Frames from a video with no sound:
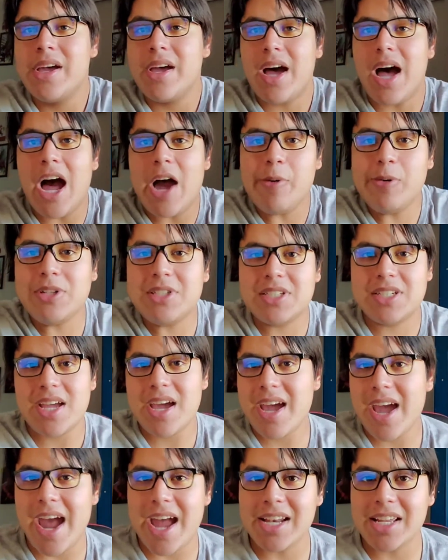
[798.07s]
I would
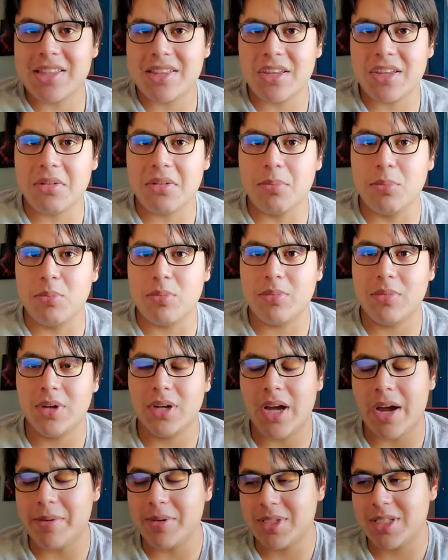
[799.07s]
say
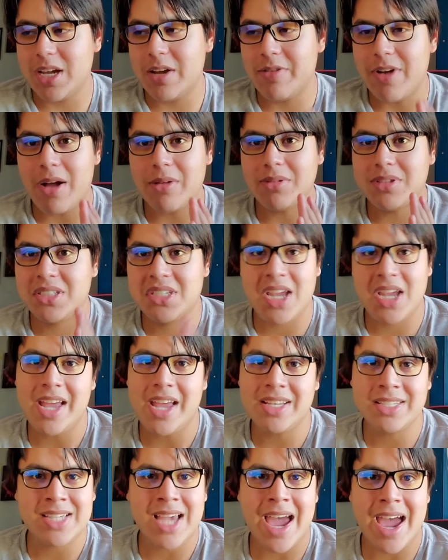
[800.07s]
around
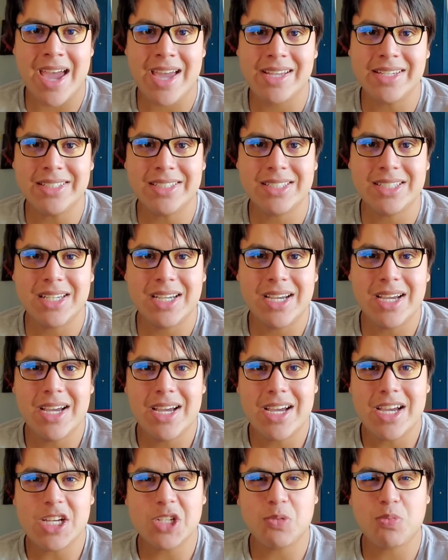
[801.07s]
10 tags
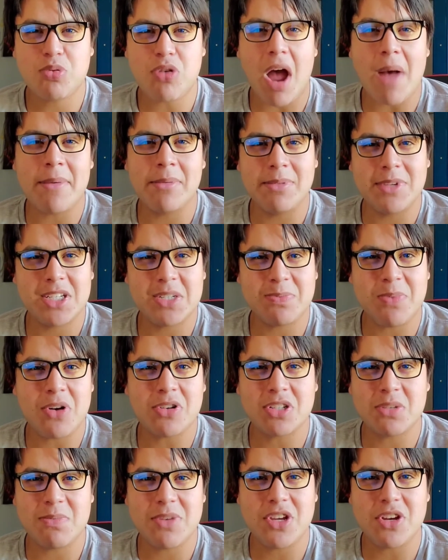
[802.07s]
is probably supposed
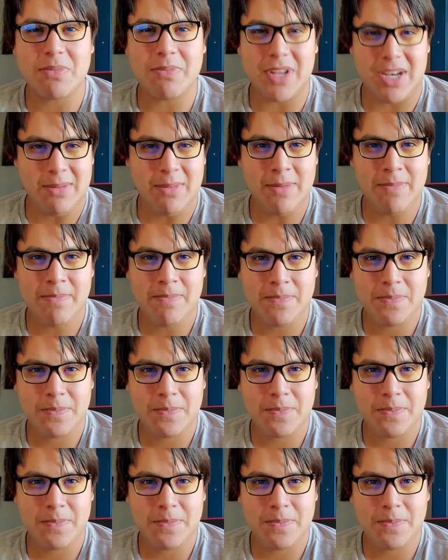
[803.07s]
to be your minimum.